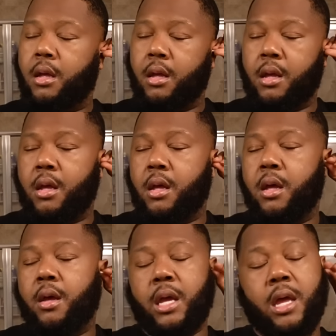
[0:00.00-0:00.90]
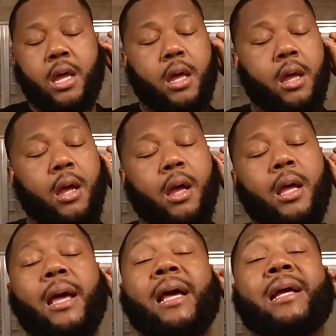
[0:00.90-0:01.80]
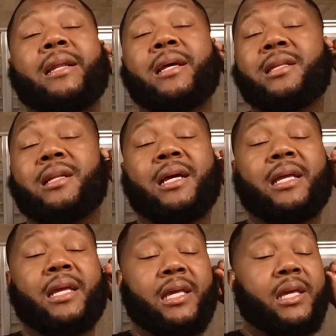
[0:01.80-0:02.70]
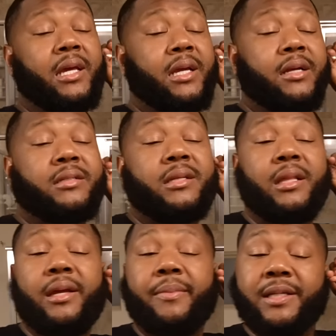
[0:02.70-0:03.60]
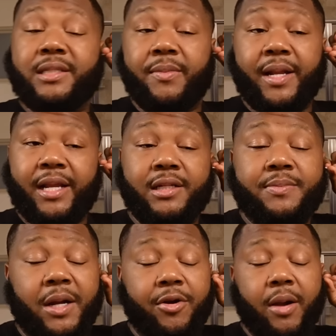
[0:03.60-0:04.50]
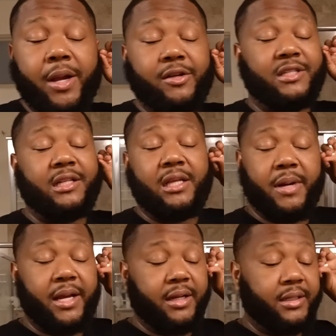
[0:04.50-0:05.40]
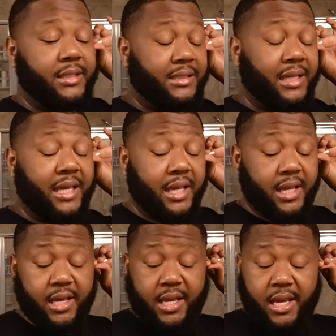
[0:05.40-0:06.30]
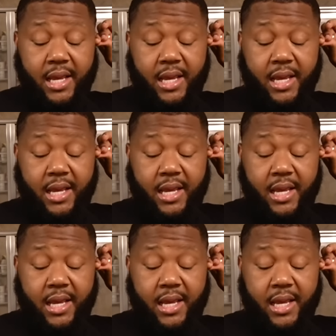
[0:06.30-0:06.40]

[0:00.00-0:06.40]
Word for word: Oh yeah. Ain't nothing like getting your ears cleaned by somebody else. My grandma used to clean my ears as a kid.